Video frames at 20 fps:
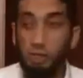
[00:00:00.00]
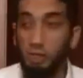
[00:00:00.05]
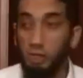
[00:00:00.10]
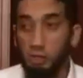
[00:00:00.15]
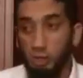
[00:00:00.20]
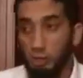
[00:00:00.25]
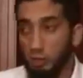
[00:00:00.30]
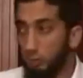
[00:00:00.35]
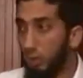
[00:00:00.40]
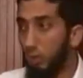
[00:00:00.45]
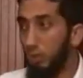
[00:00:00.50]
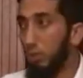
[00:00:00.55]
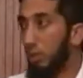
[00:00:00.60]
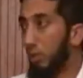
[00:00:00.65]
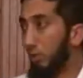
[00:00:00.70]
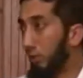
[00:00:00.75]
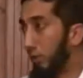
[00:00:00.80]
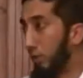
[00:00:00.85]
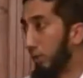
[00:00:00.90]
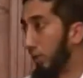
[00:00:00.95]
teachers may be
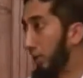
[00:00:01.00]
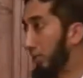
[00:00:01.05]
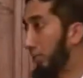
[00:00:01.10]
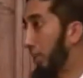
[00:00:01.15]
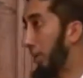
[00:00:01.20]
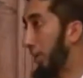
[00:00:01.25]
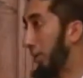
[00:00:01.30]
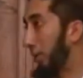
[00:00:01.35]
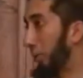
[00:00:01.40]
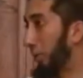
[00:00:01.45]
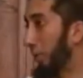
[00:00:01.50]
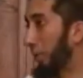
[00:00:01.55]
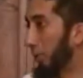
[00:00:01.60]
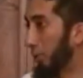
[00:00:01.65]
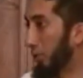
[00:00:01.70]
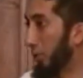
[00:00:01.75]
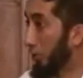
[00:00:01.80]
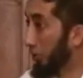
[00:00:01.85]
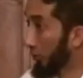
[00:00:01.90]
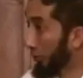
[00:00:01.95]
different than other
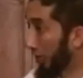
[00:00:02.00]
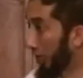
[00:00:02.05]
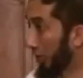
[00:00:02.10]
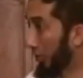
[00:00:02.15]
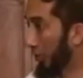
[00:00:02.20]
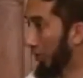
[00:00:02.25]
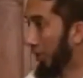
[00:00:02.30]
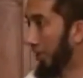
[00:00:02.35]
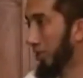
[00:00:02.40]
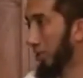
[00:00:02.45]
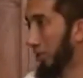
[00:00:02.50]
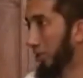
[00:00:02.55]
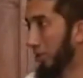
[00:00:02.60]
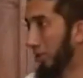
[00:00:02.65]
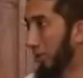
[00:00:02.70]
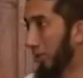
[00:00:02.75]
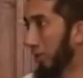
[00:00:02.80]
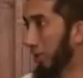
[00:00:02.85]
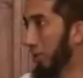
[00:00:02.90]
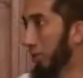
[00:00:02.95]
people's teachers. In religion,
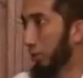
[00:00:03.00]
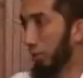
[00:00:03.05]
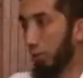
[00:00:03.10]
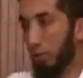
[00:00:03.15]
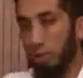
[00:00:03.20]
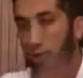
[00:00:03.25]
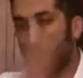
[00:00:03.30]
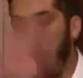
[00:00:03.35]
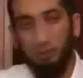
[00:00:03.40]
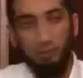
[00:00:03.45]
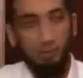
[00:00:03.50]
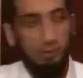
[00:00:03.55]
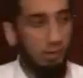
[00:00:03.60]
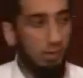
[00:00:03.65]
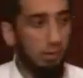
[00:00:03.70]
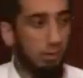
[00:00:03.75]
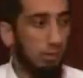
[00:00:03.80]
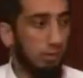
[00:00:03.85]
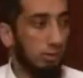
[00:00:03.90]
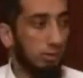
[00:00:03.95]
you can have different
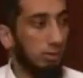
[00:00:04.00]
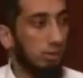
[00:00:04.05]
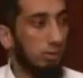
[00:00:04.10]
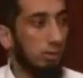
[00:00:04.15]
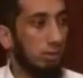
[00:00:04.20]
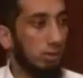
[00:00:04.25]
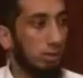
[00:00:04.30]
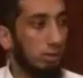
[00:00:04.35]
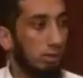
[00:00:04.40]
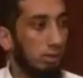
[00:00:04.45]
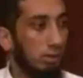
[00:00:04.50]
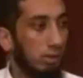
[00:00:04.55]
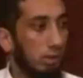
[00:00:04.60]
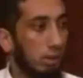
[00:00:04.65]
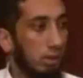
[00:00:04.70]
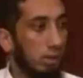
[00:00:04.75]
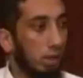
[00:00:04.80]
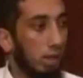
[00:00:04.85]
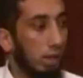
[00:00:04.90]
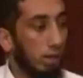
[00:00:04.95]
teachers.
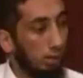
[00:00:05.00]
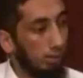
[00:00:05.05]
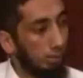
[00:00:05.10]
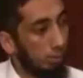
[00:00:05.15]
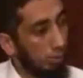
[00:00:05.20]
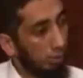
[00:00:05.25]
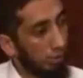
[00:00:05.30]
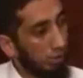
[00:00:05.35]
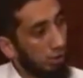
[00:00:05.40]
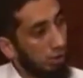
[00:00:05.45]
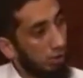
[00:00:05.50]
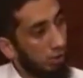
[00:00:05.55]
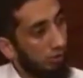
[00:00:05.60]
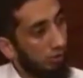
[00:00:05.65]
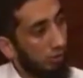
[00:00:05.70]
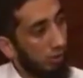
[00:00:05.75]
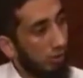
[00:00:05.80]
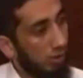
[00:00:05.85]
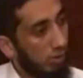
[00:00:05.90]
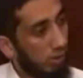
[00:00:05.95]
A community is
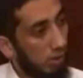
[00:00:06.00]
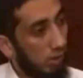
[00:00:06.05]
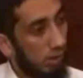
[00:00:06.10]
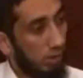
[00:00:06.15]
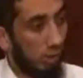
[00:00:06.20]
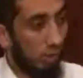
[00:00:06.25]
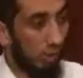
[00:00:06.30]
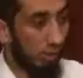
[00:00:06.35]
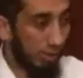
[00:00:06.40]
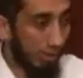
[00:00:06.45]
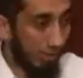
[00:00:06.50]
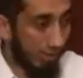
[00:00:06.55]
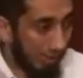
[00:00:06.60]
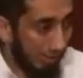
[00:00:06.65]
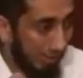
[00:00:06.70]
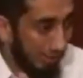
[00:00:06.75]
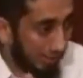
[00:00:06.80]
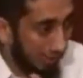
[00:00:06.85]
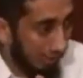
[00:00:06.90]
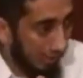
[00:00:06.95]
diverse. A cult
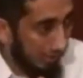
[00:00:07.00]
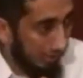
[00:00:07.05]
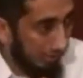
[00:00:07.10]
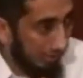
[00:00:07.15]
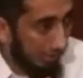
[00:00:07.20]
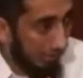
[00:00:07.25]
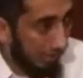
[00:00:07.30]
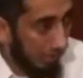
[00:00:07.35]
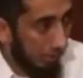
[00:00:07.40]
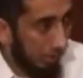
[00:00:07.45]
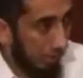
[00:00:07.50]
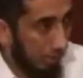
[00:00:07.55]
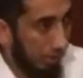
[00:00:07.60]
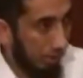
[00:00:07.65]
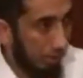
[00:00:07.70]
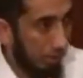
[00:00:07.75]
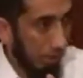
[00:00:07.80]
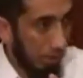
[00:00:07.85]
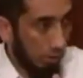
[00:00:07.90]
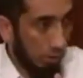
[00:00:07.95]
is
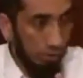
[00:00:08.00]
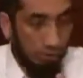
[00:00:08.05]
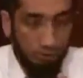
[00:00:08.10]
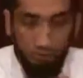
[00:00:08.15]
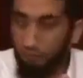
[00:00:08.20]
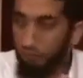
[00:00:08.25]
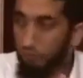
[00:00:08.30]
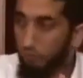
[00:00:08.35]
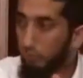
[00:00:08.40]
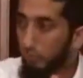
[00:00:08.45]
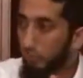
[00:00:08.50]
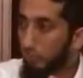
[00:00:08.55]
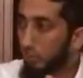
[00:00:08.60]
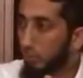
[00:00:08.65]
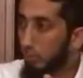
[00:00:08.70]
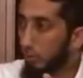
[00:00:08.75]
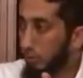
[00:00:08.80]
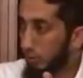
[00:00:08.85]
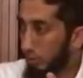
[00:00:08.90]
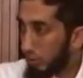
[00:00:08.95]
cut off.
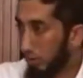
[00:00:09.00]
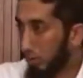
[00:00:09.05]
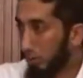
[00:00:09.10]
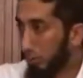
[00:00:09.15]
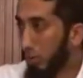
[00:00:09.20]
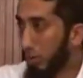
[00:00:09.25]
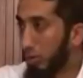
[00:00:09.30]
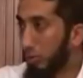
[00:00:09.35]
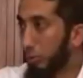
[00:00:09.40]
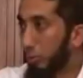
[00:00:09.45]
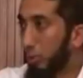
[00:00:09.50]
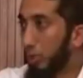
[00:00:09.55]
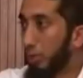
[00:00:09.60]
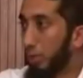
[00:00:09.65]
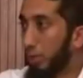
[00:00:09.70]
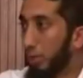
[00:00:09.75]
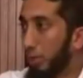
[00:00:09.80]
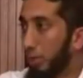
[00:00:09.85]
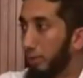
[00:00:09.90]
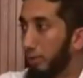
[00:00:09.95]
This is
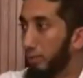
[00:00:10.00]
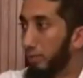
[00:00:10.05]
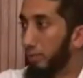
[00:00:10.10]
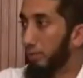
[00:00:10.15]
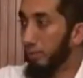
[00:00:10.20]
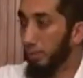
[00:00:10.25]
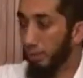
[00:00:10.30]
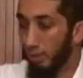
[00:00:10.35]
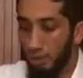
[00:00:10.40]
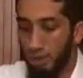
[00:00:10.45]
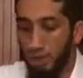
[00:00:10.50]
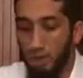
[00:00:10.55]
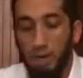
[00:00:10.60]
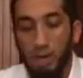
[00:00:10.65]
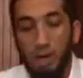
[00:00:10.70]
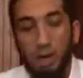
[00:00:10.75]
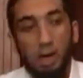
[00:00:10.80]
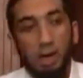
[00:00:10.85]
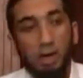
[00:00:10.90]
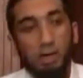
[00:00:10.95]
one thing.
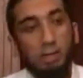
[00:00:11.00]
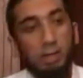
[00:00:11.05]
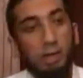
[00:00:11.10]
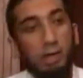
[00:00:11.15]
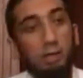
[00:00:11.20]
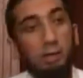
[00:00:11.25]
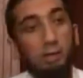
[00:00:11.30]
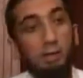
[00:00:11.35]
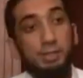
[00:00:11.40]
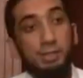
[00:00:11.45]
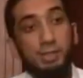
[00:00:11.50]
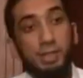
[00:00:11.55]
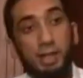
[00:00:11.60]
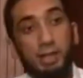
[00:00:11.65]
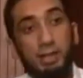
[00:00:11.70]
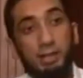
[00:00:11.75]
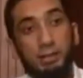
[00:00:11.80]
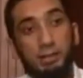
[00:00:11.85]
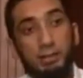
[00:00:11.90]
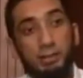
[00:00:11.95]
A cult
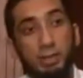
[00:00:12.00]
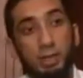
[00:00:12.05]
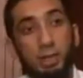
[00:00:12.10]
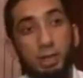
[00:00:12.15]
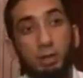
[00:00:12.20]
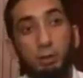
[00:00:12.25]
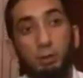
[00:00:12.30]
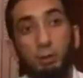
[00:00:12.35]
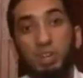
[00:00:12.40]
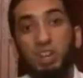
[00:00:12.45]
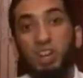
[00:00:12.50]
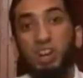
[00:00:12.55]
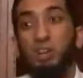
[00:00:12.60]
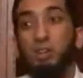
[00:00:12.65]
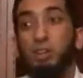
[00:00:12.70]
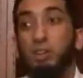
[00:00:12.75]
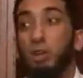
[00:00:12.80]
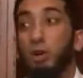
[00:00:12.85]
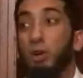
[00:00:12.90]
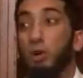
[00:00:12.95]
says, we are
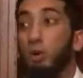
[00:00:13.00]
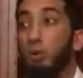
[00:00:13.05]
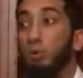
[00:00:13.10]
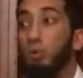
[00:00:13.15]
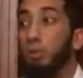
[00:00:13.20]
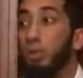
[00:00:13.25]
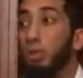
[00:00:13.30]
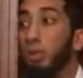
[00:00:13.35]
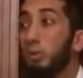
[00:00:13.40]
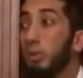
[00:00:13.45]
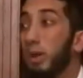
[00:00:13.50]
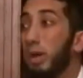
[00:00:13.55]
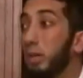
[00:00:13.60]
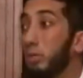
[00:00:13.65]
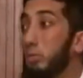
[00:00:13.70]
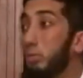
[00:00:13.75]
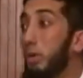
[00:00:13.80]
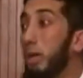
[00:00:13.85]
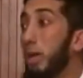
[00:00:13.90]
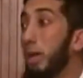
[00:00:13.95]
the only
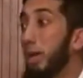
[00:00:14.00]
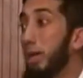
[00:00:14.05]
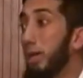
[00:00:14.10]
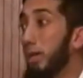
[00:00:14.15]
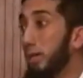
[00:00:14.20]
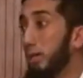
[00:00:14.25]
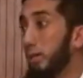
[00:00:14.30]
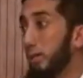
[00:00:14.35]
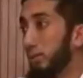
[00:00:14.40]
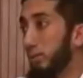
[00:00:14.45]
right way.